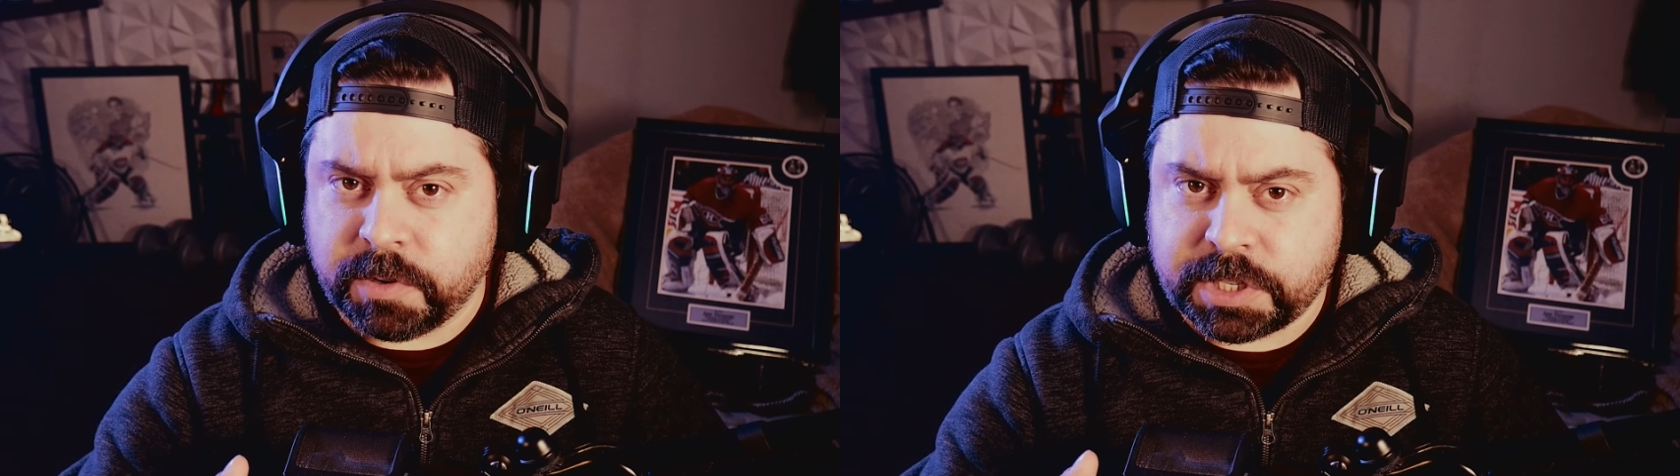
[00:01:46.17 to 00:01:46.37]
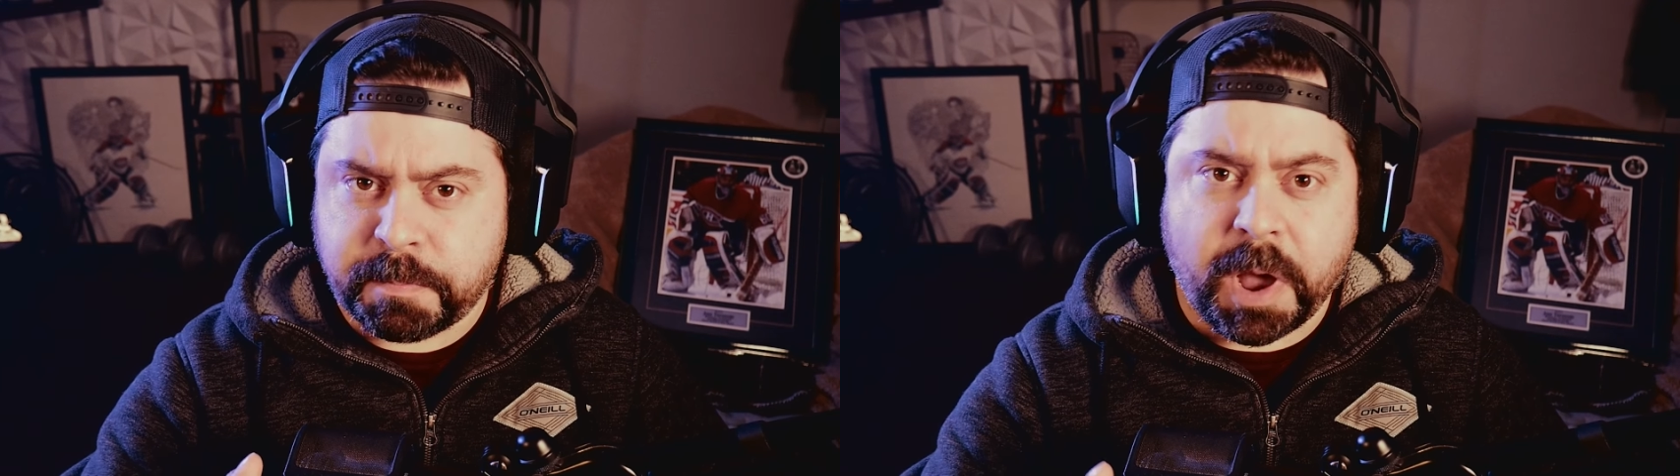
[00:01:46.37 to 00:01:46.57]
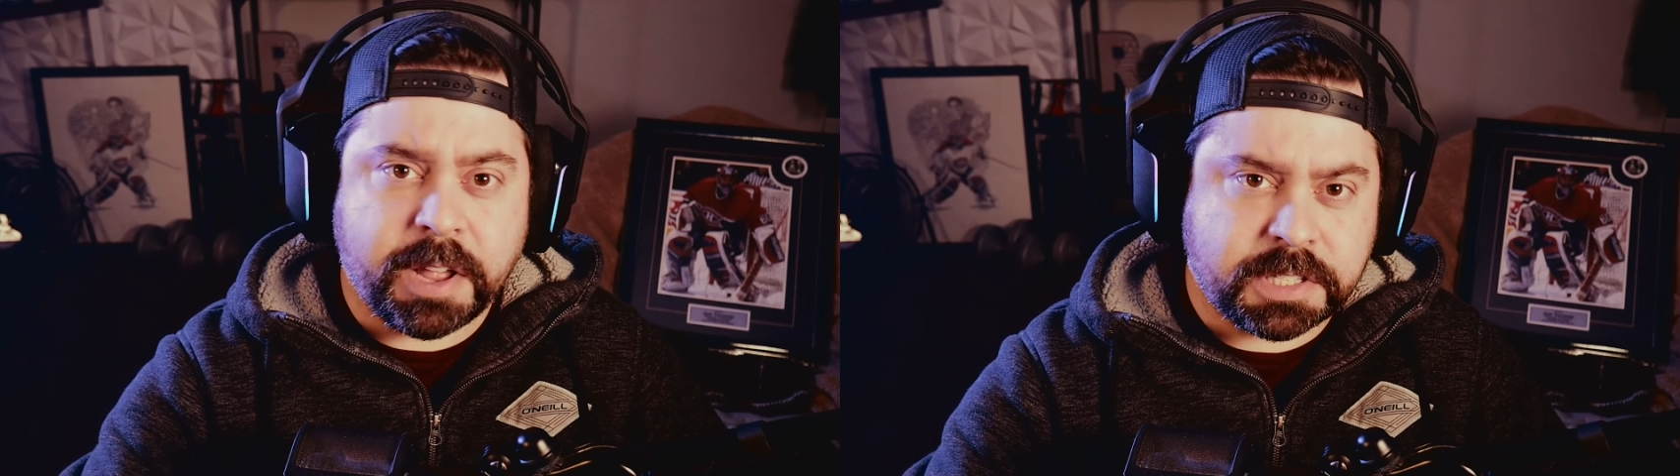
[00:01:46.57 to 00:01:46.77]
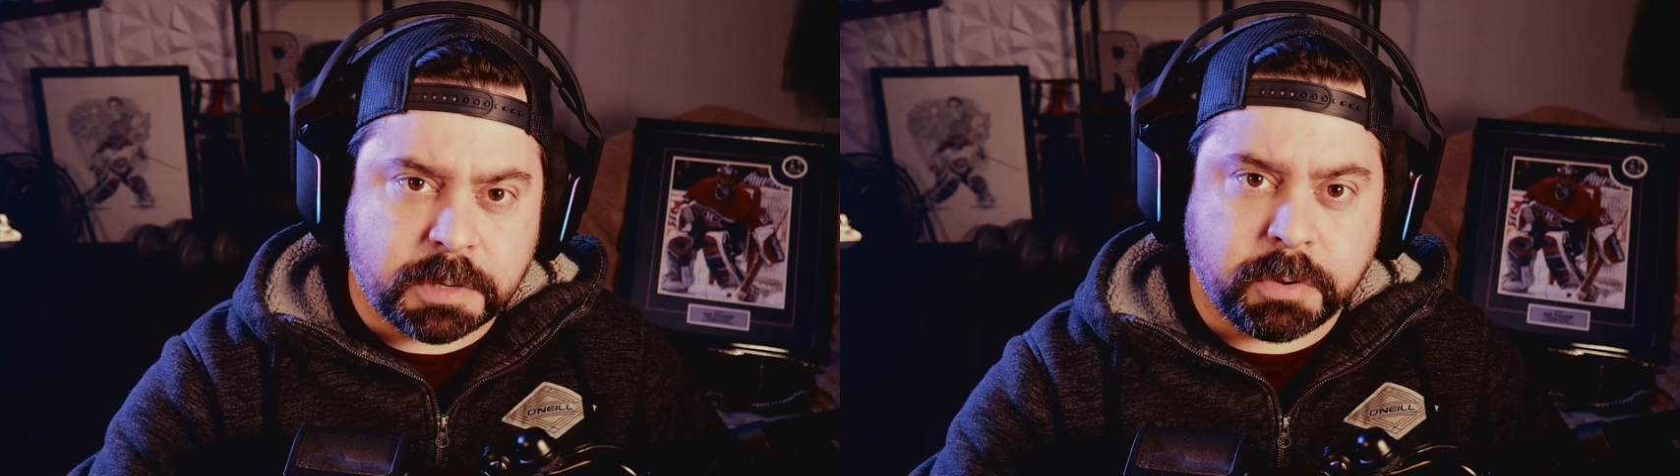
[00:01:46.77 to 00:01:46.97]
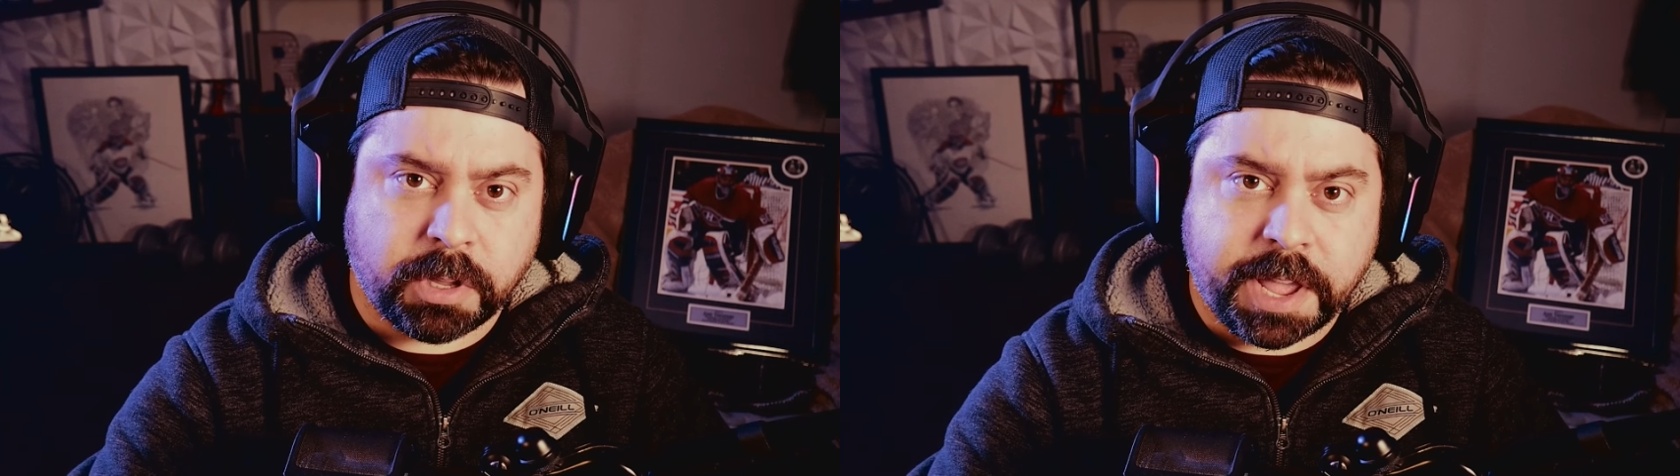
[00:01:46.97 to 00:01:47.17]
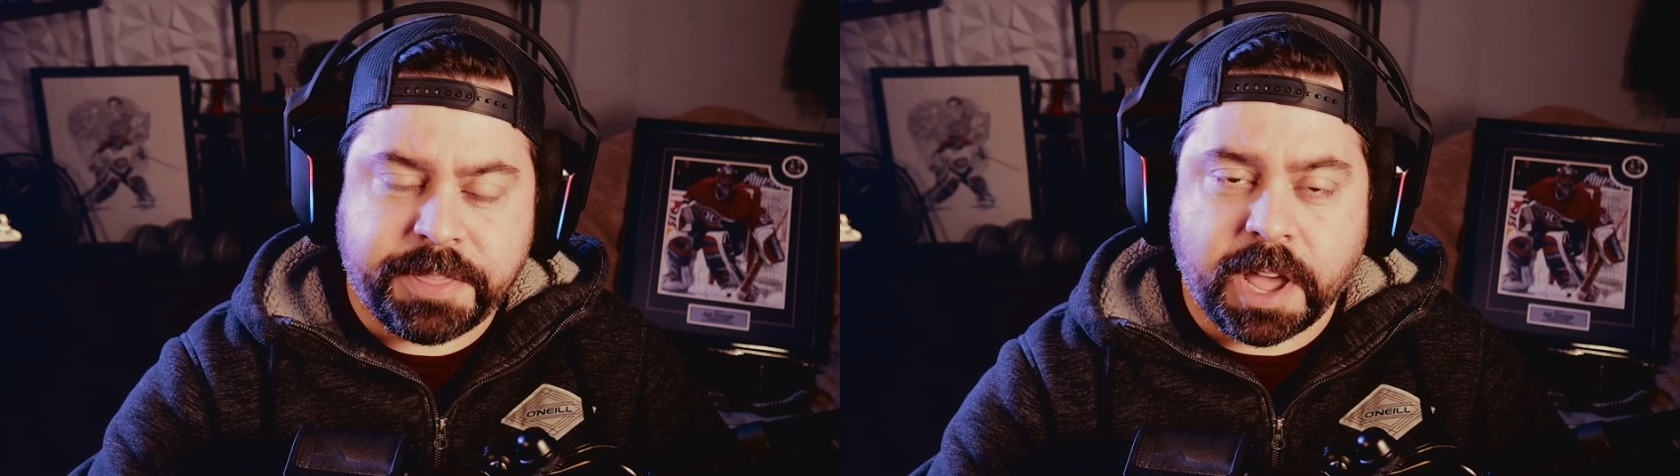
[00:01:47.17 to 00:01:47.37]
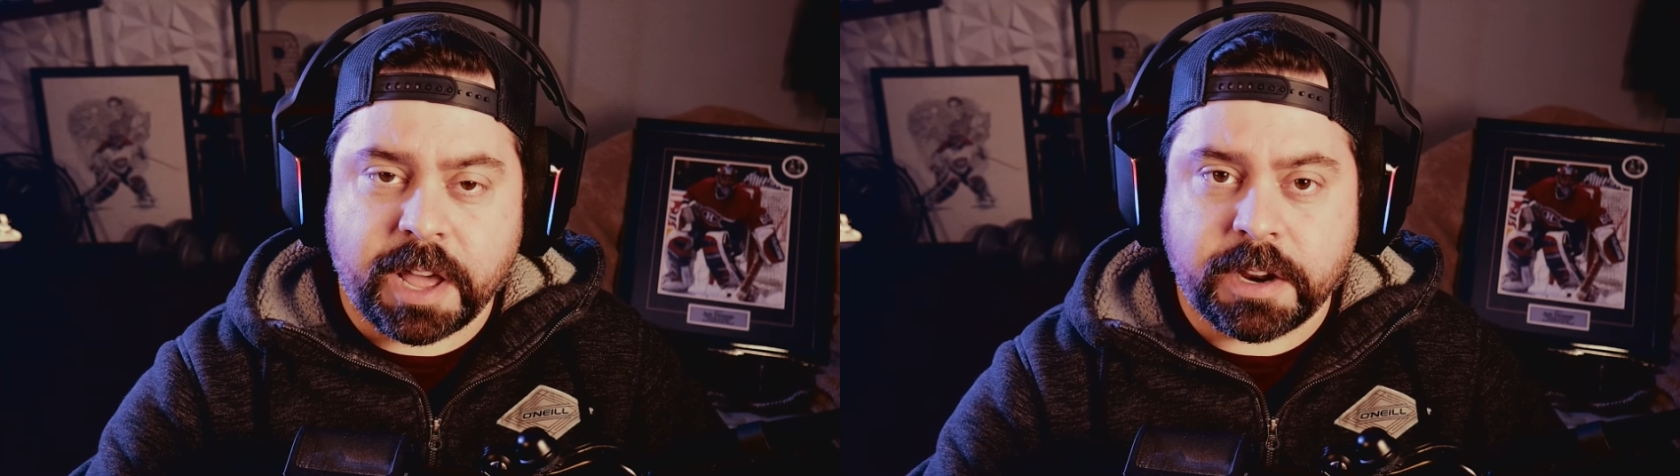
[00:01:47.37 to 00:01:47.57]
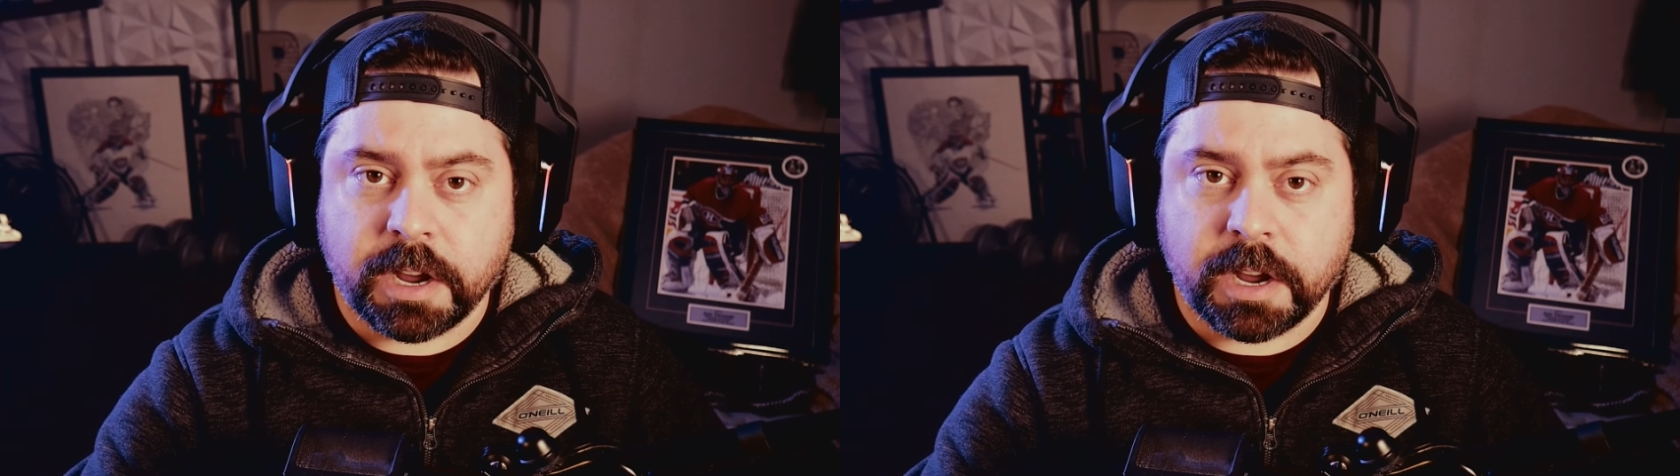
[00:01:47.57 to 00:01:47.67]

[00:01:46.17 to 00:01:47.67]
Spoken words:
responsible, I thought,